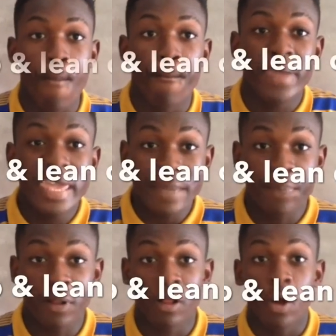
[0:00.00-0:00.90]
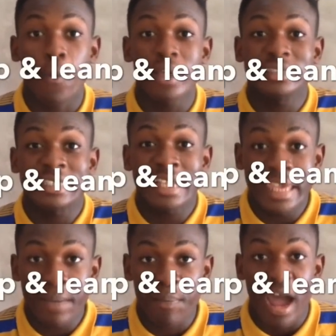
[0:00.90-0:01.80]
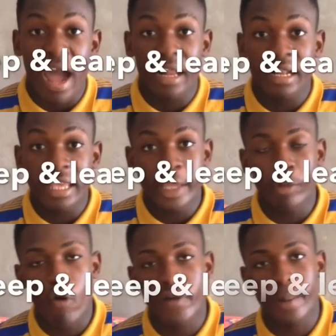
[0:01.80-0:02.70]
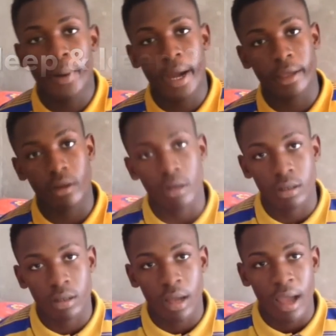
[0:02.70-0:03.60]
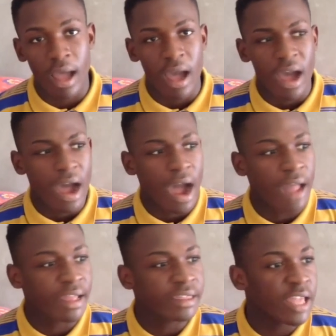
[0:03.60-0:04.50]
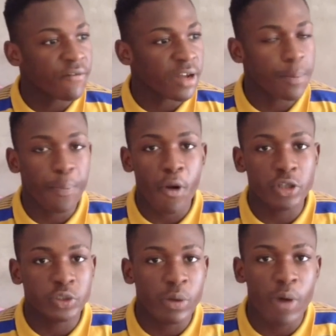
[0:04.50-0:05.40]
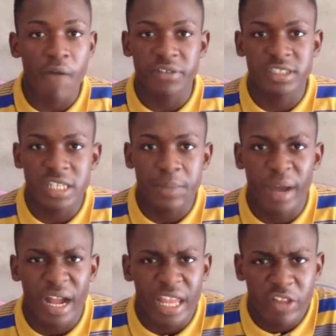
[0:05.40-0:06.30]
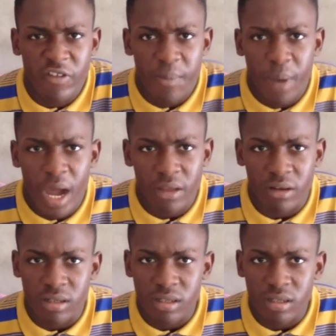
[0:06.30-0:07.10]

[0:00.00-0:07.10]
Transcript: people will sleep and lean over upon you. And I'm never the person you want to sleep and lean over upon you.